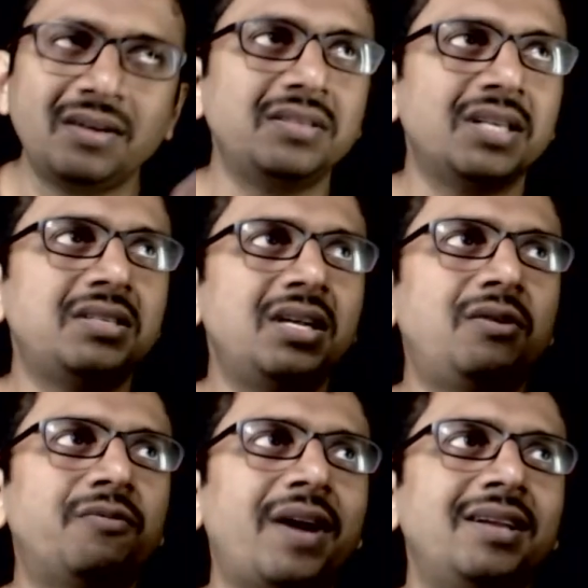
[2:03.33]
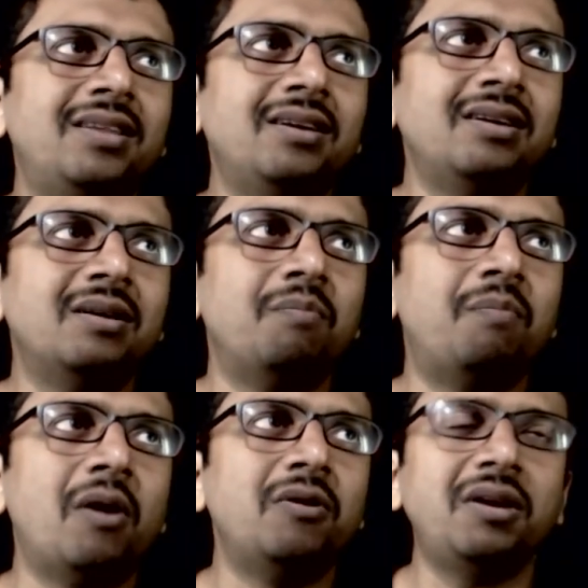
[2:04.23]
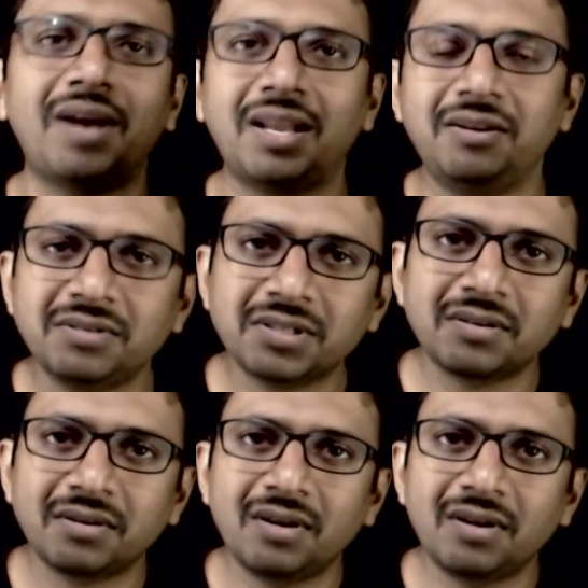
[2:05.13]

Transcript: you just need to find the boundary values.